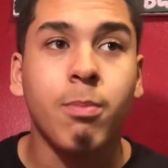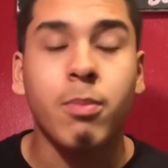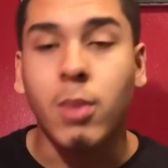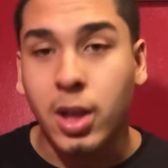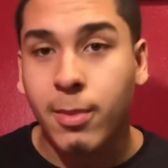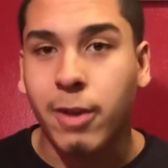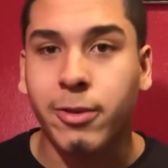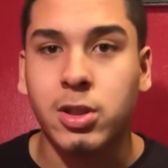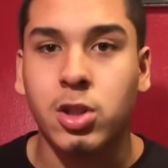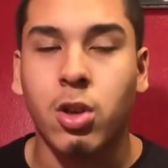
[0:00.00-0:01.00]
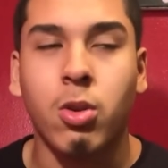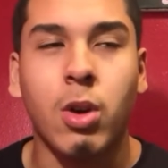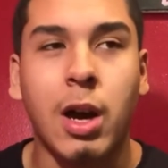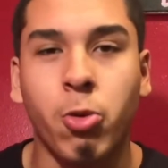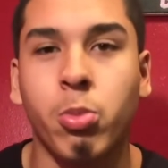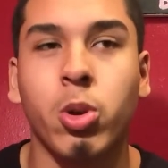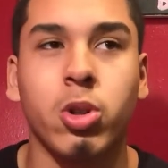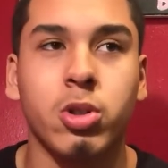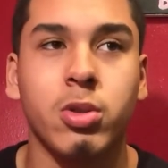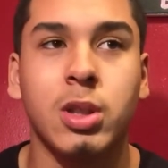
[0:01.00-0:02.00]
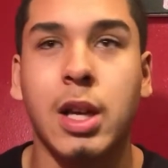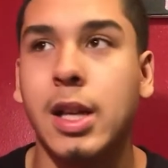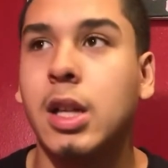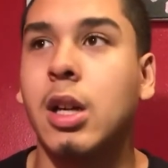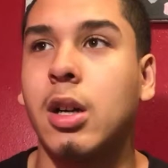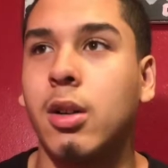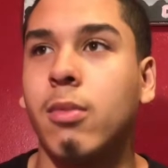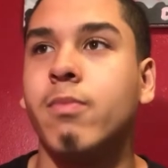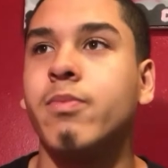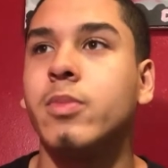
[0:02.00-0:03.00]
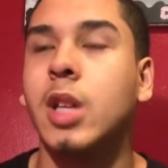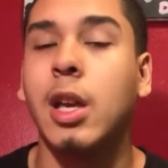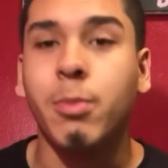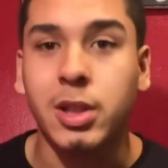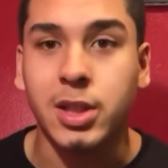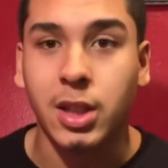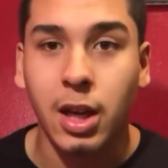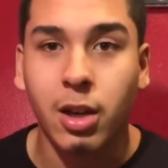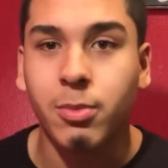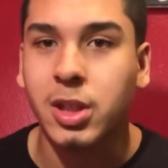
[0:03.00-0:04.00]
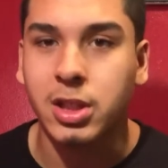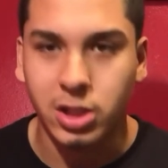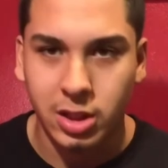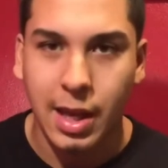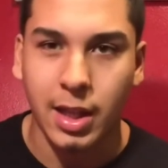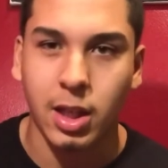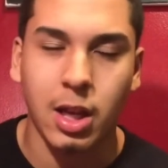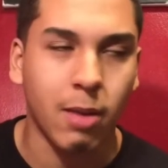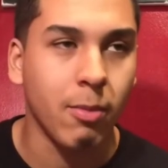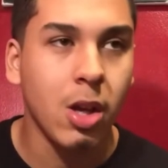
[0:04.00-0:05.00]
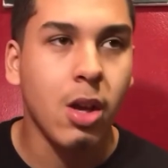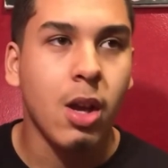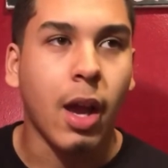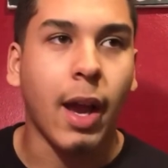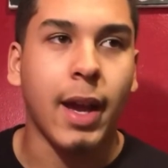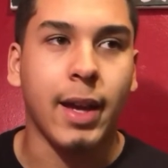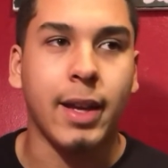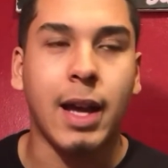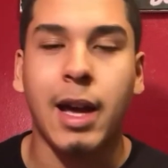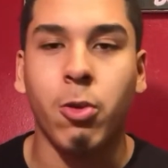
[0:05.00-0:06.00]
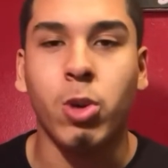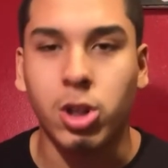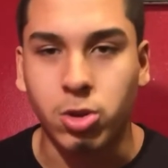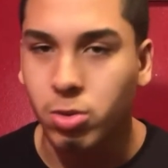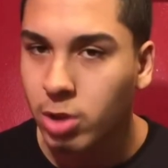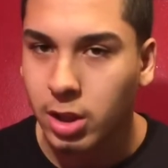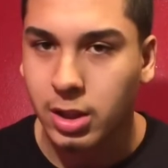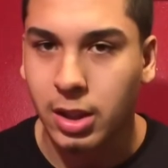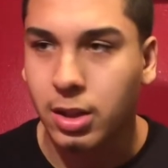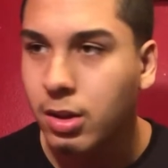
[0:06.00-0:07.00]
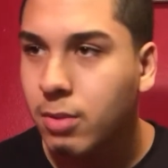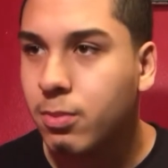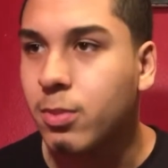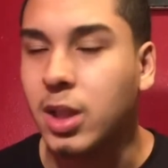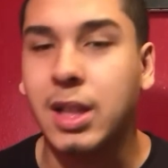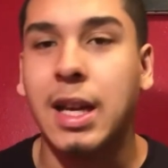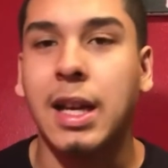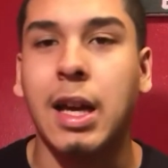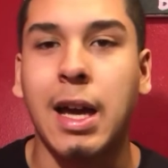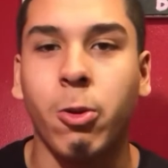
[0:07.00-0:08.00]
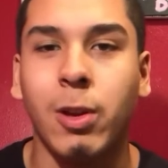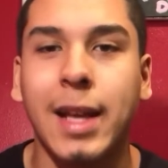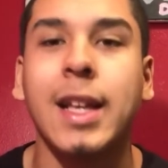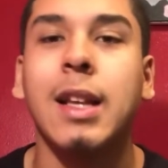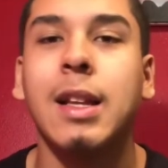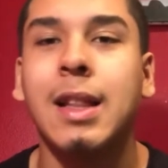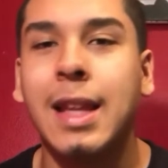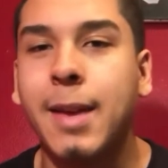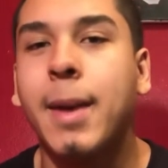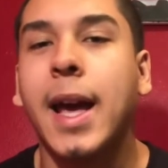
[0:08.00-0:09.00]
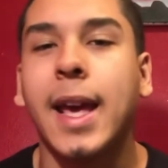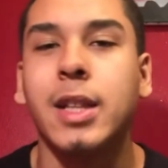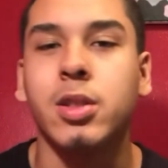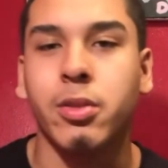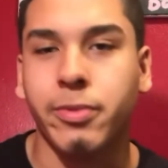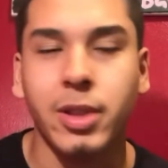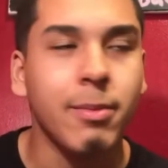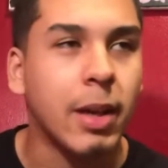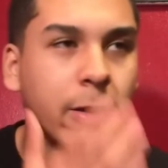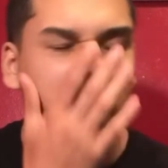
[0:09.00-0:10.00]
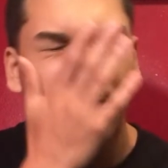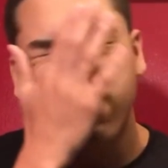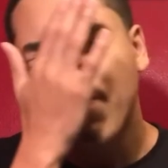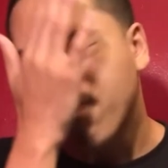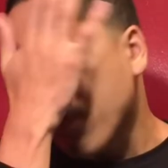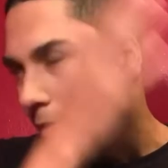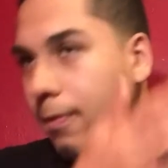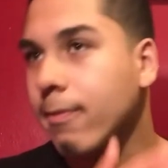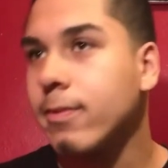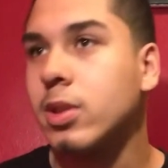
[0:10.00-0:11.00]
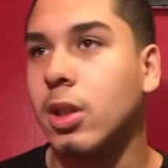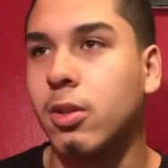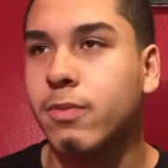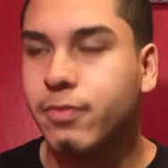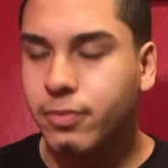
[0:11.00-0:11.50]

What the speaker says: me and my friends told our boss was like, can you please get her because she's acting up, and I don't want to do nothing because I don't like lay my hands on females. So